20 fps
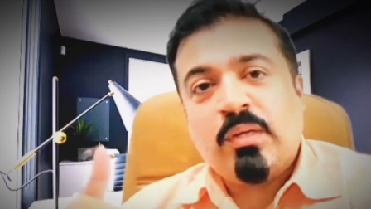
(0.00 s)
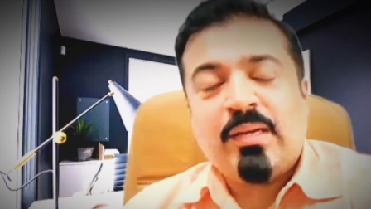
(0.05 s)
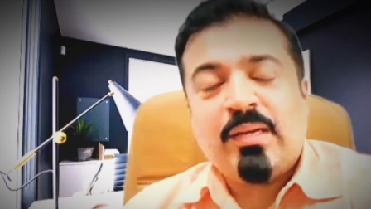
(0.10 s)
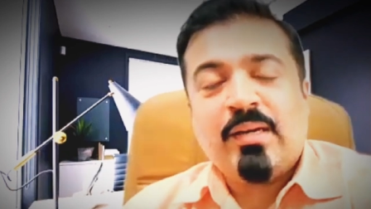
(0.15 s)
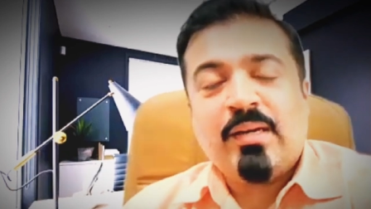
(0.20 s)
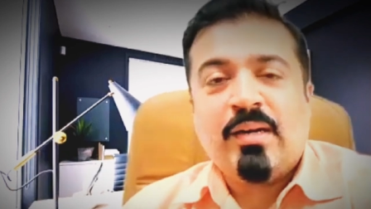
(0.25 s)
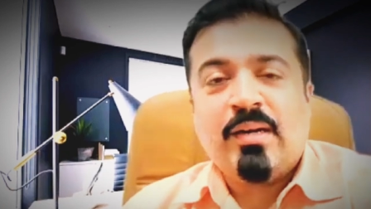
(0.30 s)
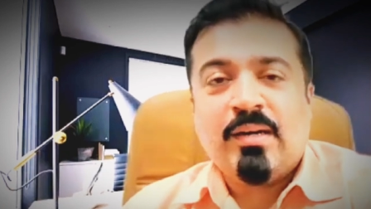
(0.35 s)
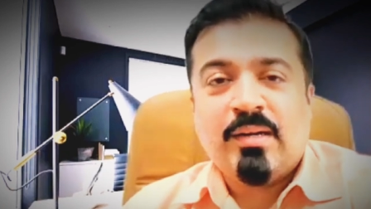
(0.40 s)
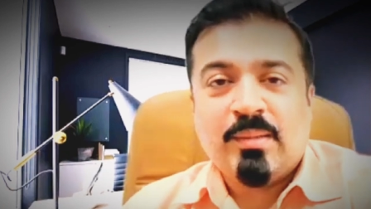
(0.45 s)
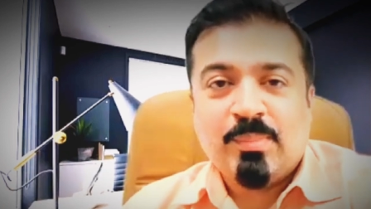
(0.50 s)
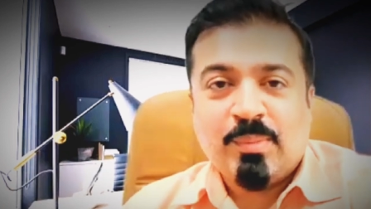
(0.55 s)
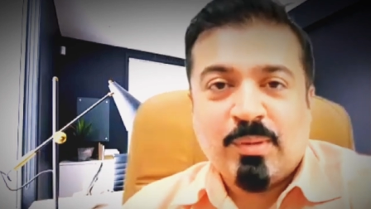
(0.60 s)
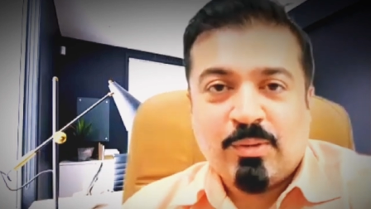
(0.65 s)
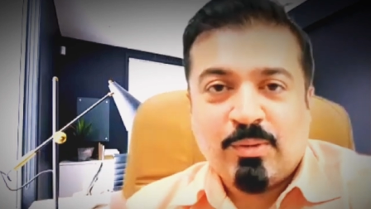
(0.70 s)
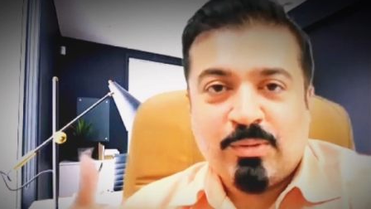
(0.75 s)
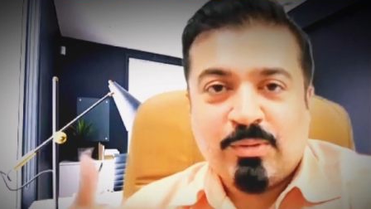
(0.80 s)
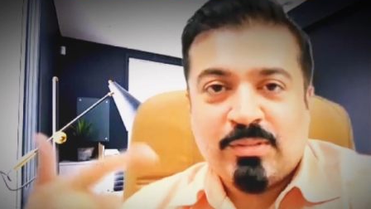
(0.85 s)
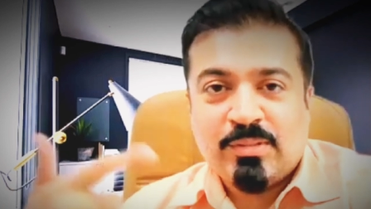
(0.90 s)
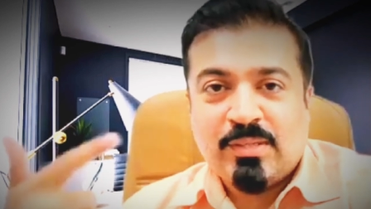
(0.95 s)
working hard
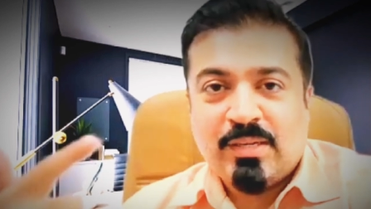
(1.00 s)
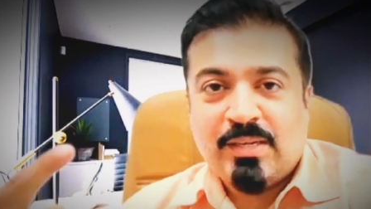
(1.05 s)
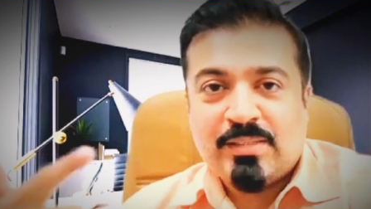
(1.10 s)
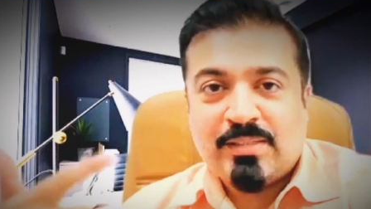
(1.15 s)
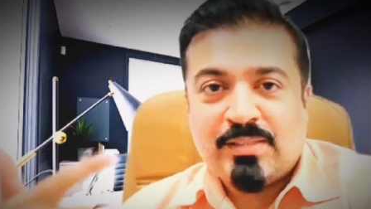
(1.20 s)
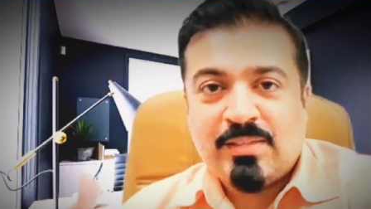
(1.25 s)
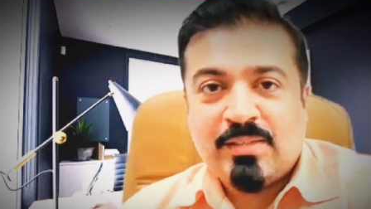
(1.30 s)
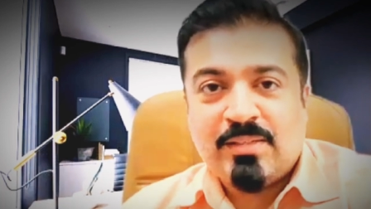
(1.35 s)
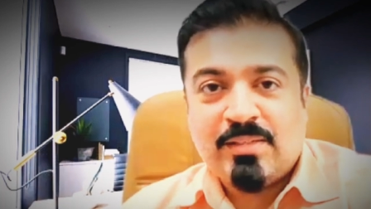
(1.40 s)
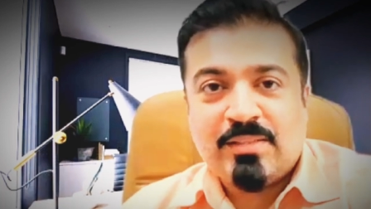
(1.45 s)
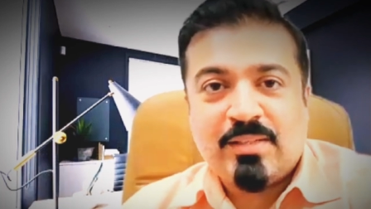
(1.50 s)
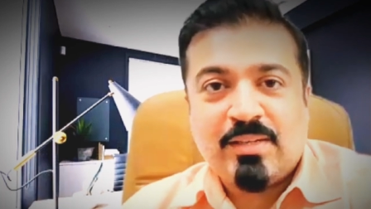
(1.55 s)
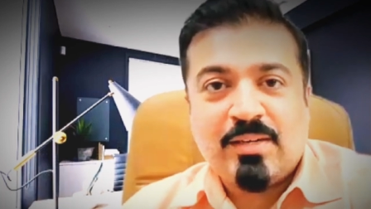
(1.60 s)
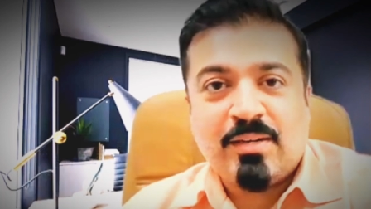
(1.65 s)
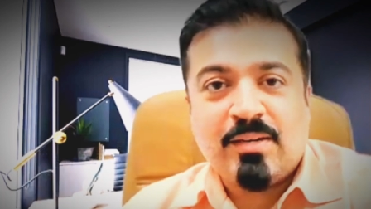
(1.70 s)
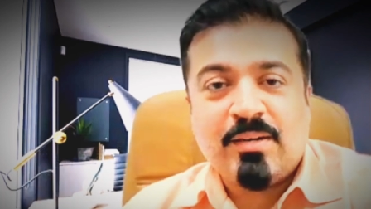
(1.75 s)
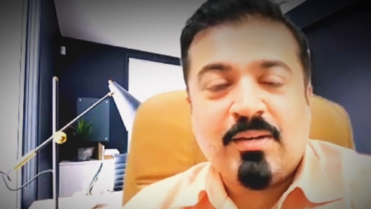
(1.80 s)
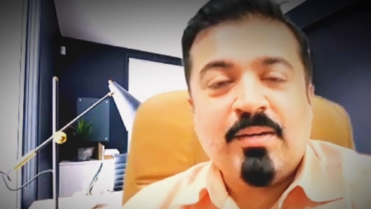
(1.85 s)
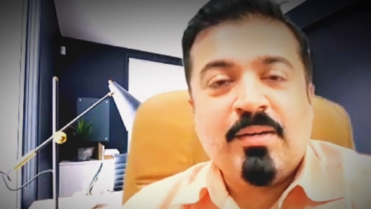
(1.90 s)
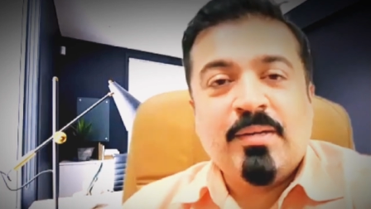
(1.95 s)
because hustlers
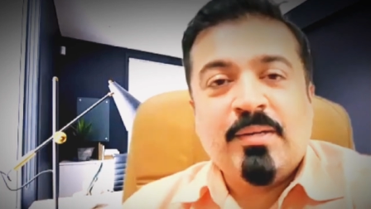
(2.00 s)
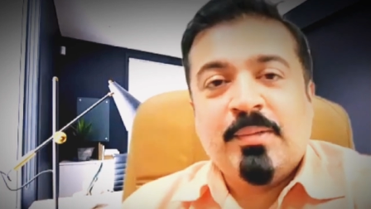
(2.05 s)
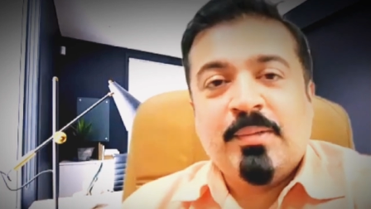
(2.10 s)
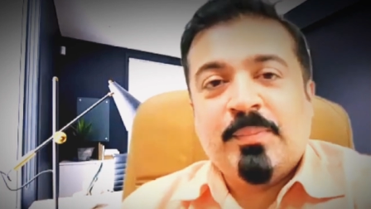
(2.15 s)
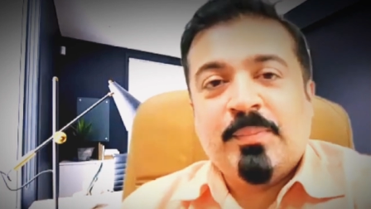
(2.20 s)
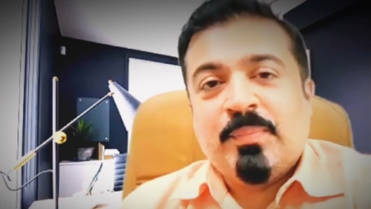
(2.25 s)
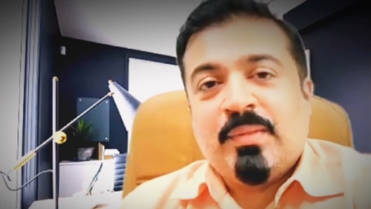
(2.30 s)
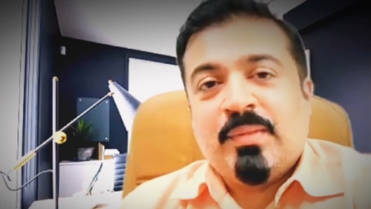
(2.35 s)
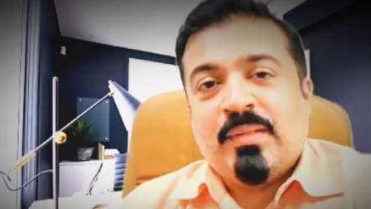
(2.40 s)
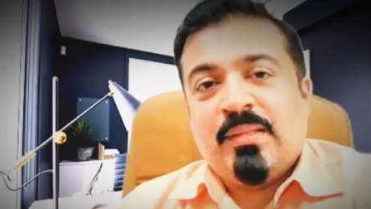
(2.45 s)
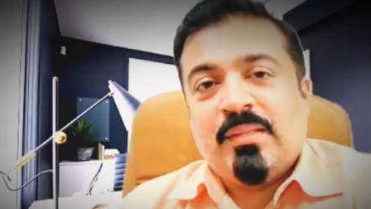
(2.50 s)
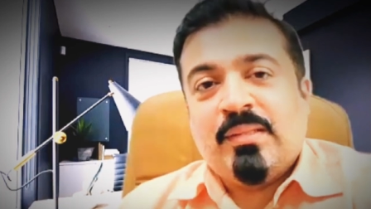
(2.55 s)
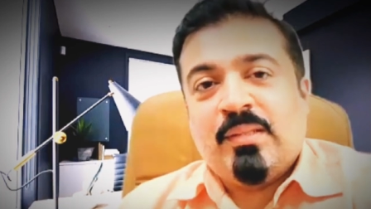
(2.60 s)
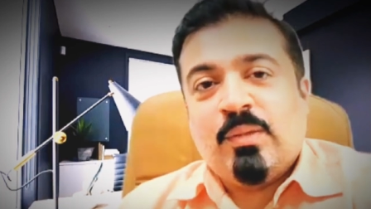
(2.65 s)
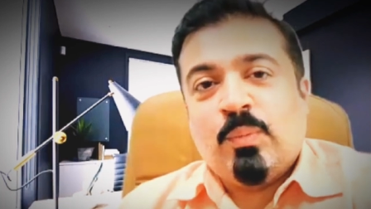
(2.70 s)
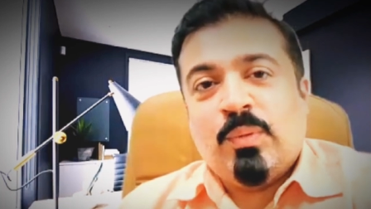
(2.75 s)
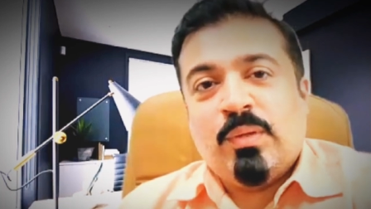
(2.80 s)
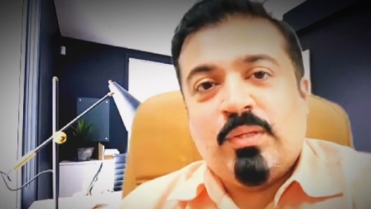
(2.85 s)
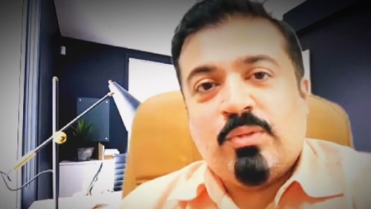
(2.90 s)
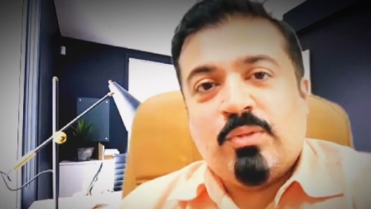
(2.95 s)
are
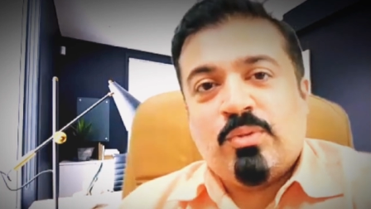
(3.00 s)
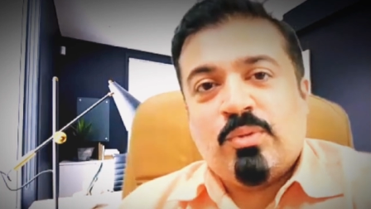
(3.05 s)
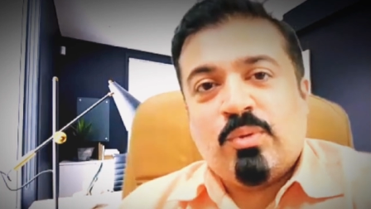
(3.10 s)
the